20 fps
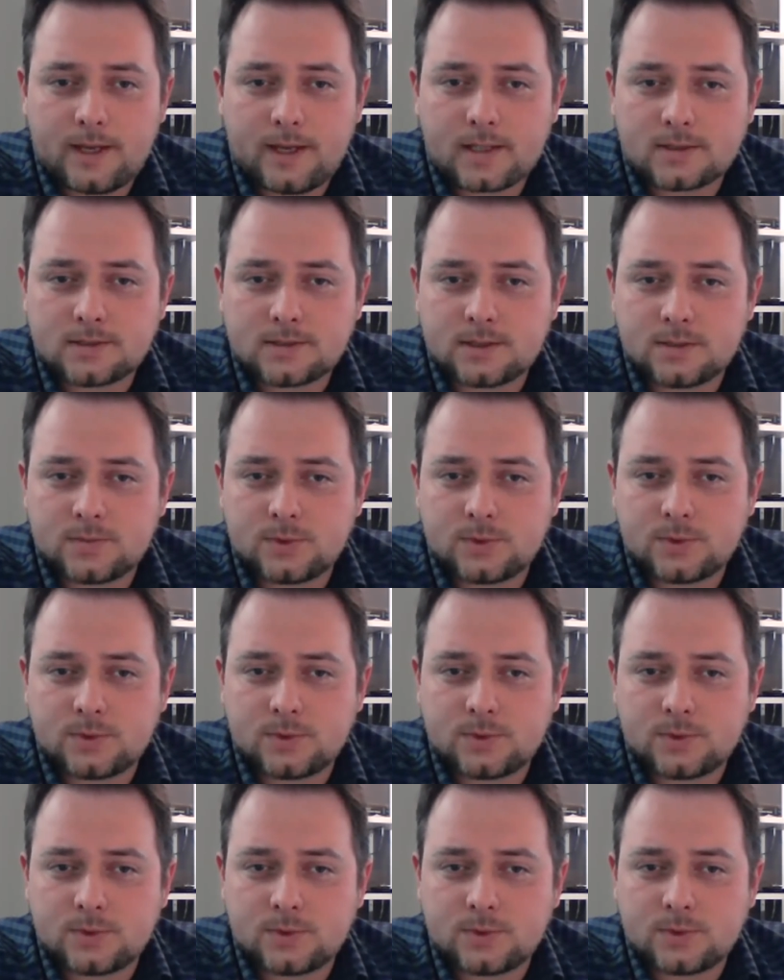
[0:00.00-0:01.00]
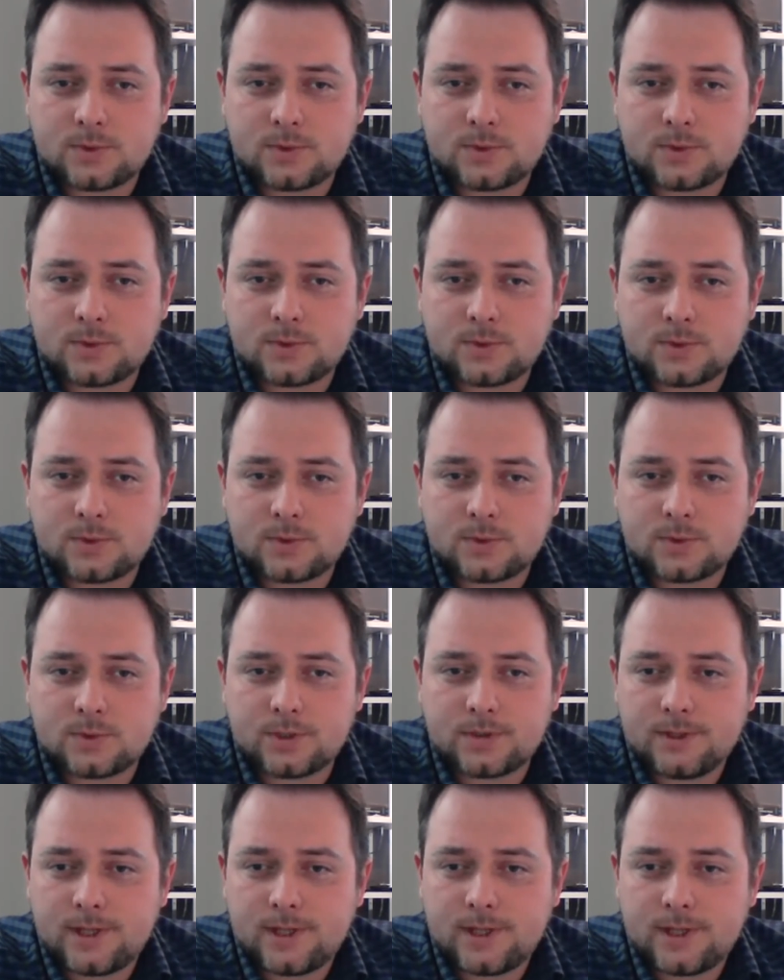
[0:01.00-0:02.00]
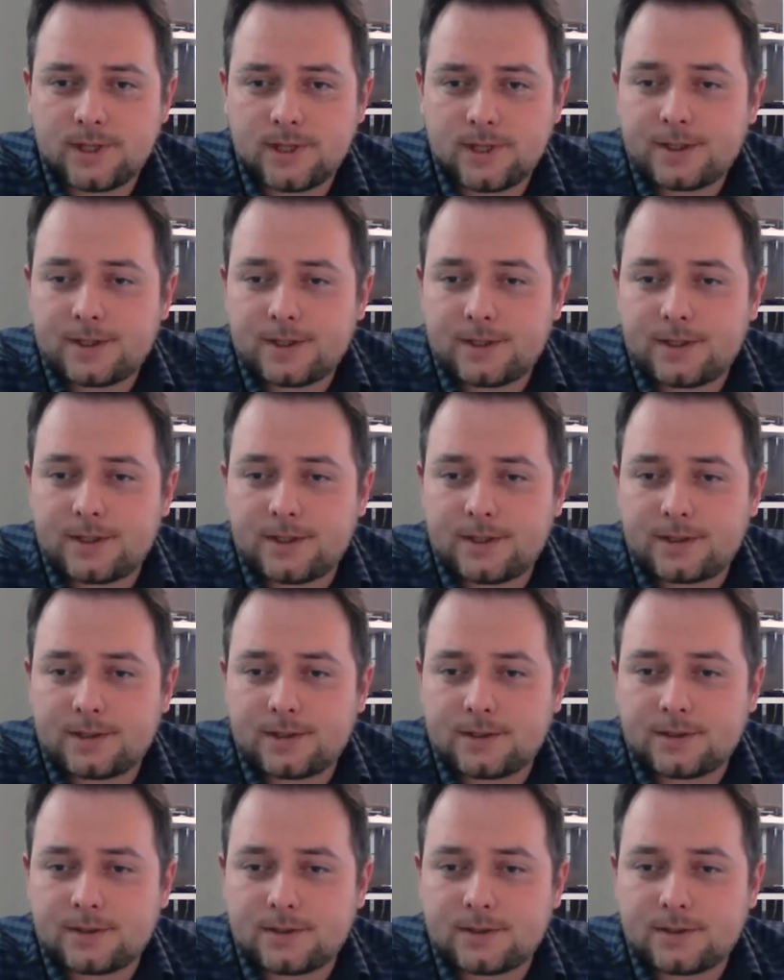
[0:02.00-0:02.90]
ask them during lectures.